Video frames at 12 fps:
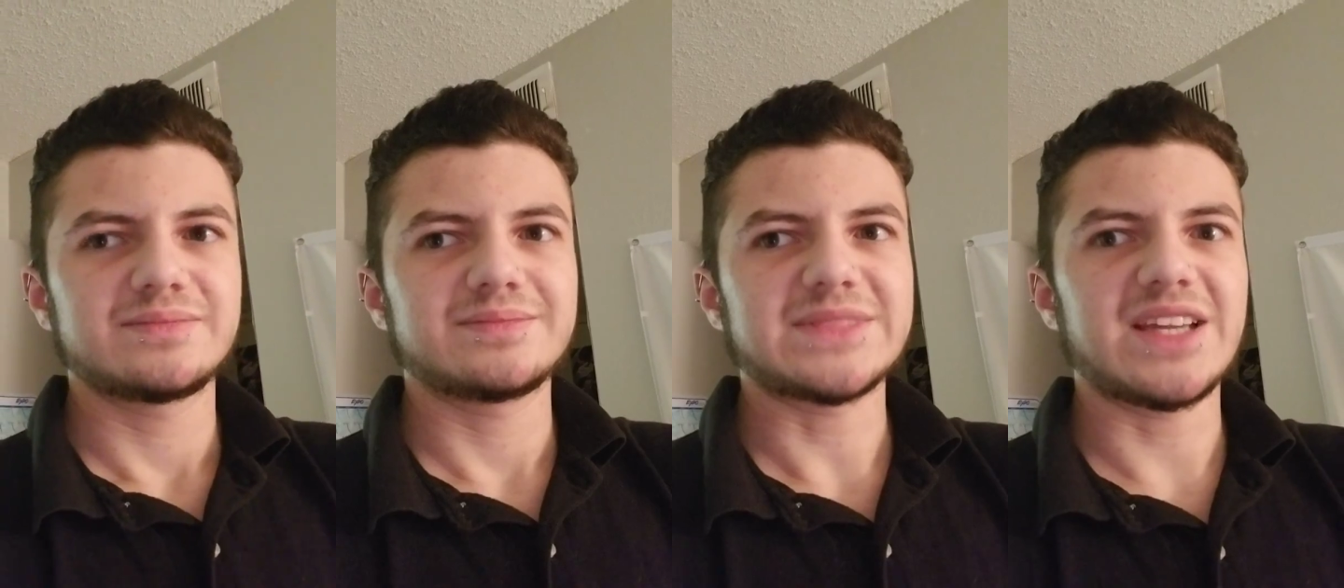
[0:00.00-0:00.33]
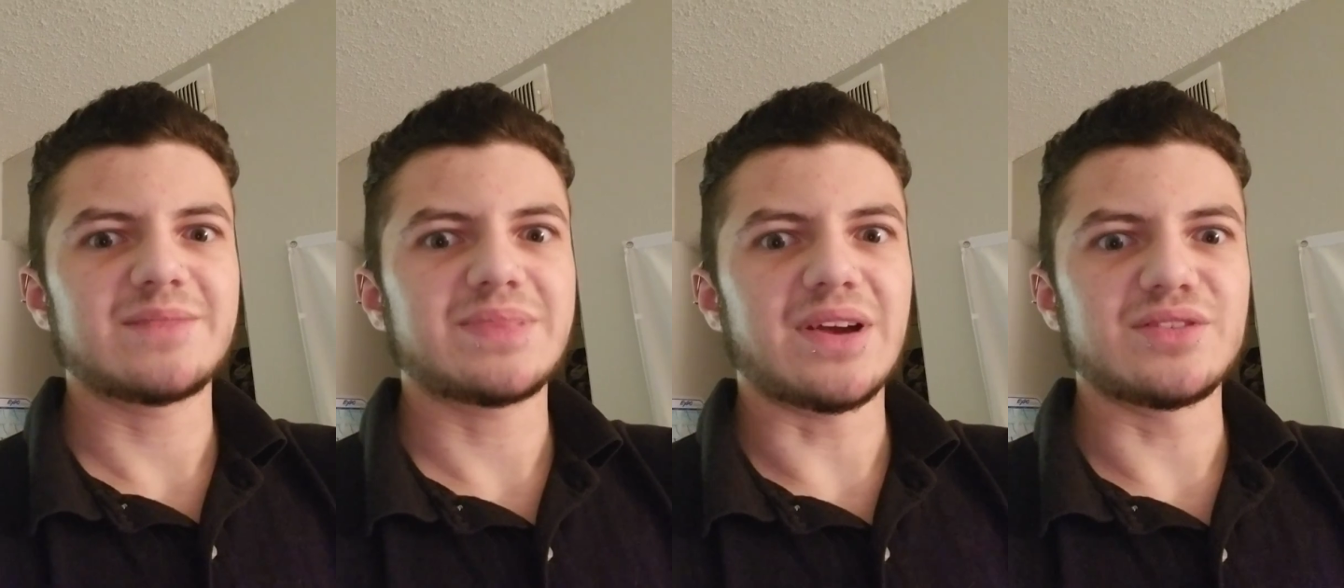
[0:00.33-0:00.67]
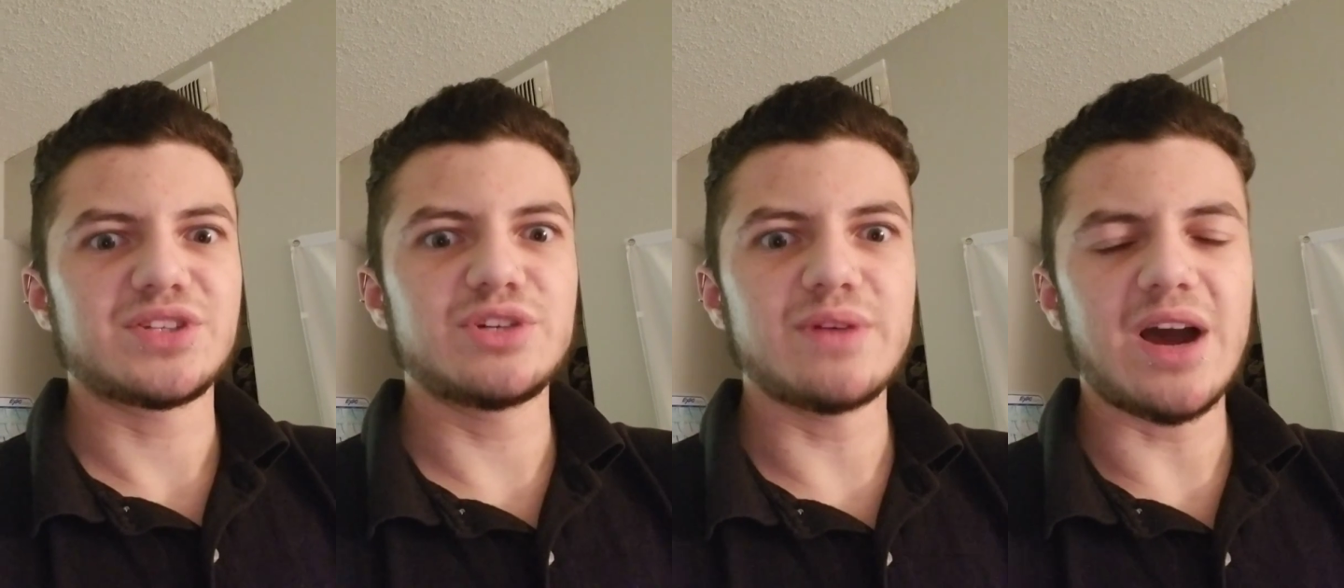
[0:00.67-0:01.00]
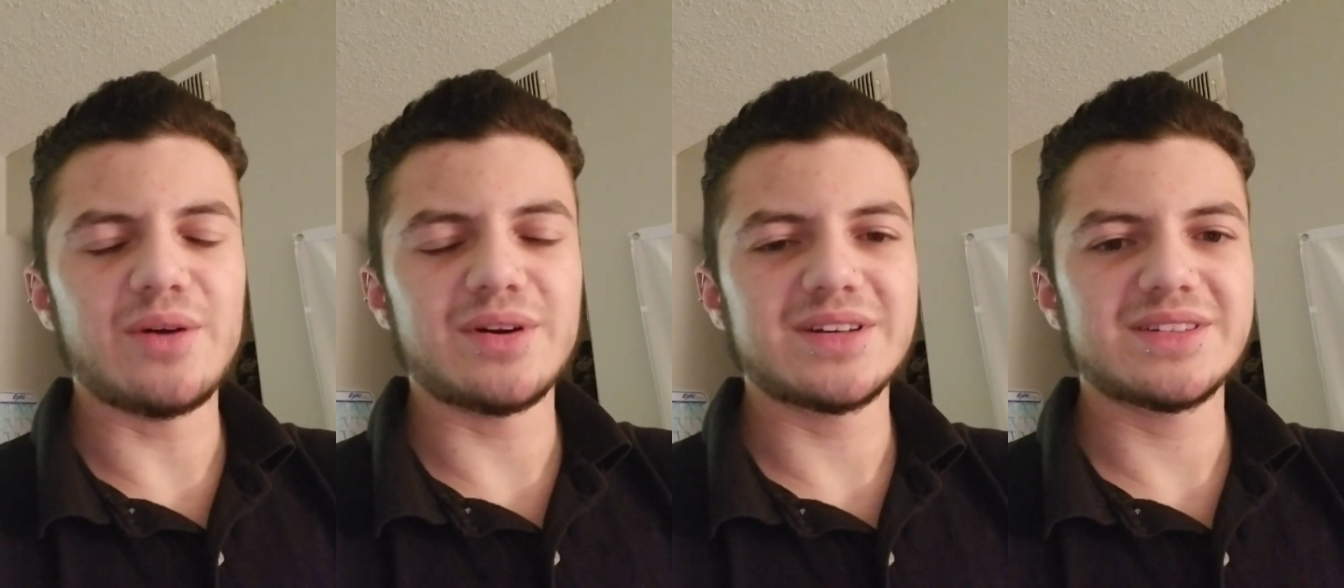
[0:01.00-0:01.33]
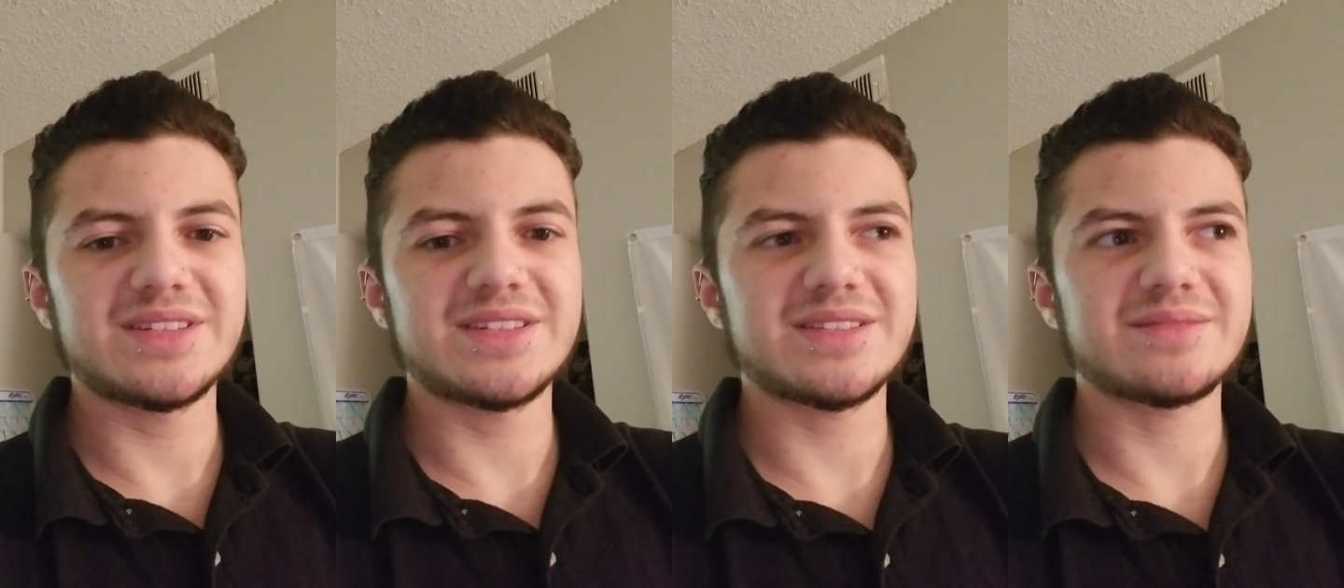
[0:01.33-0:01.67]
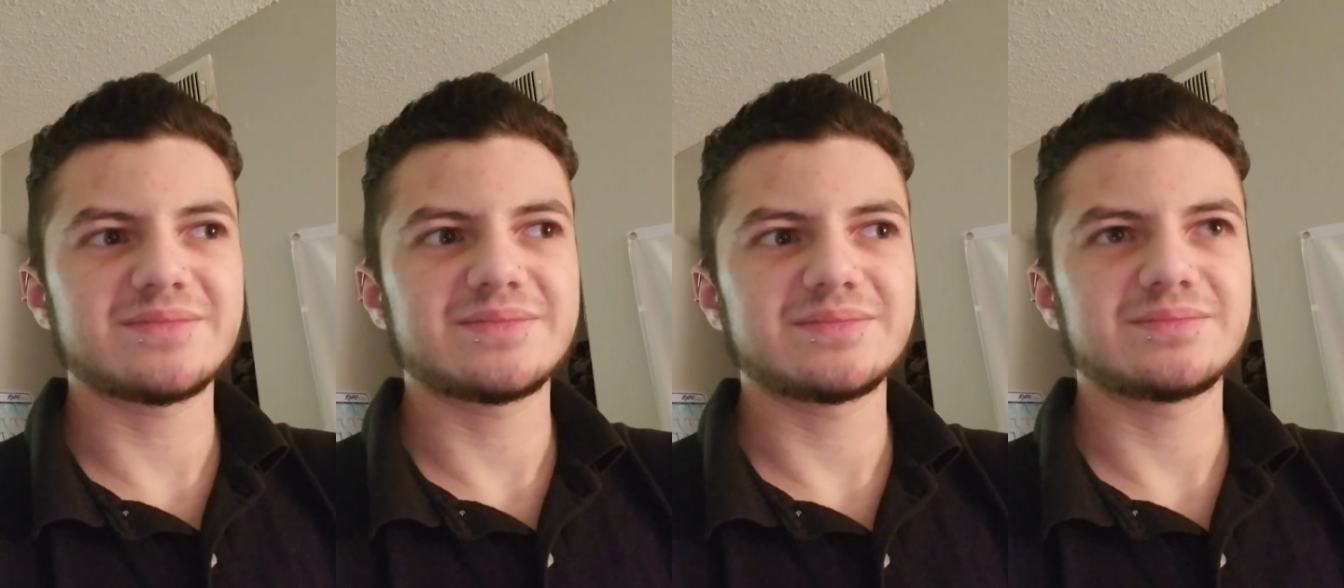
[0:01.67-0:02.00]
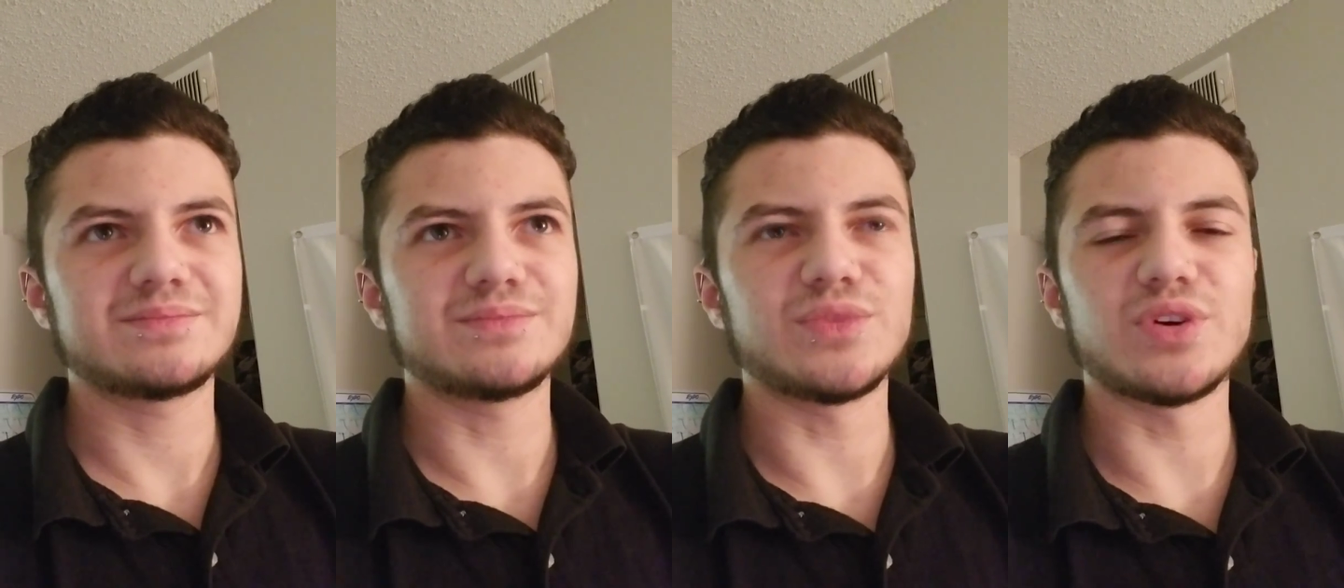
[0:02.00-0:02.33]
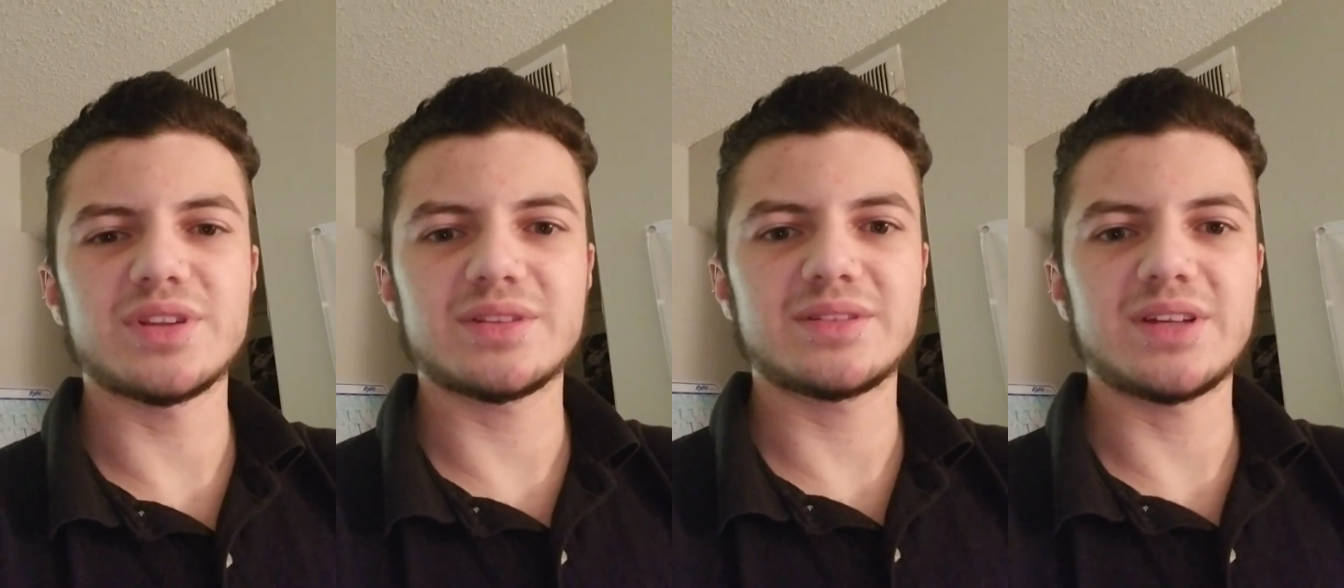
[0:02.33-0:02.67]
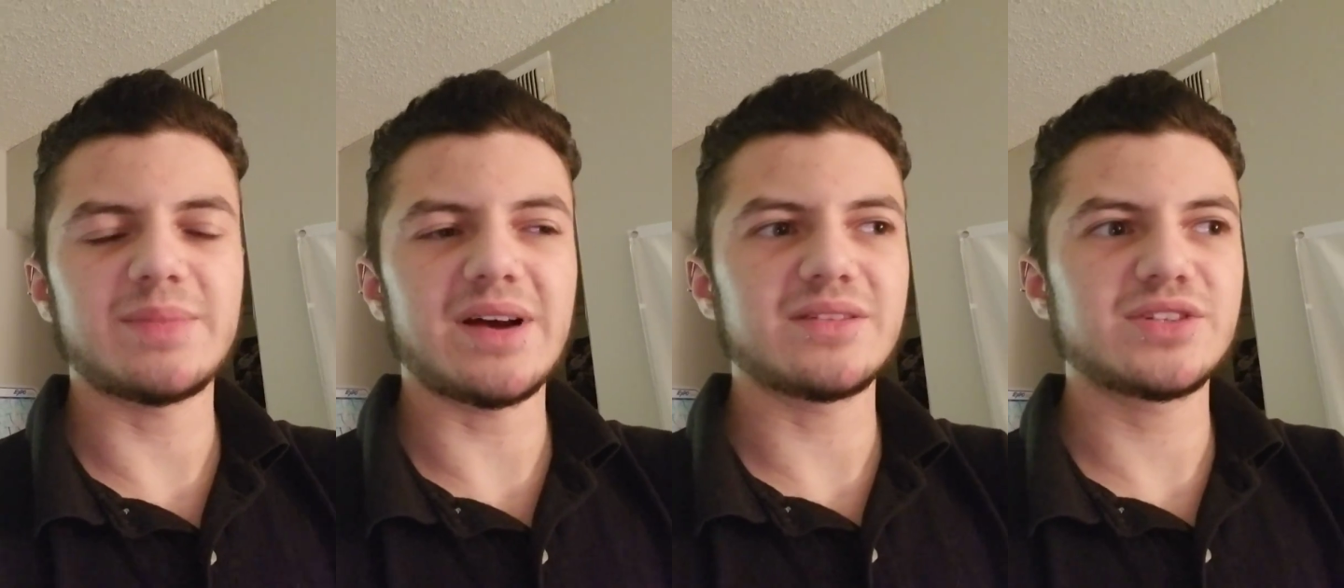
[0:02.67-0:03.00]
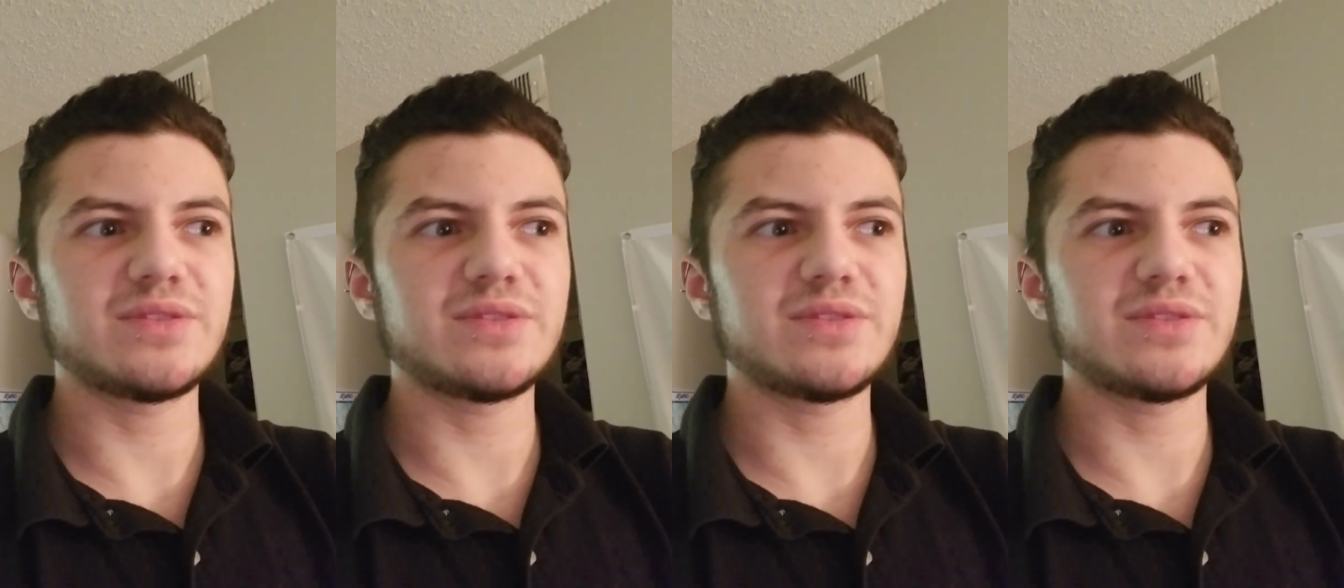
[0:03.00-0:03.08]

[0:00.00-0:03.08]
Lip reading: like, about 2 hours, about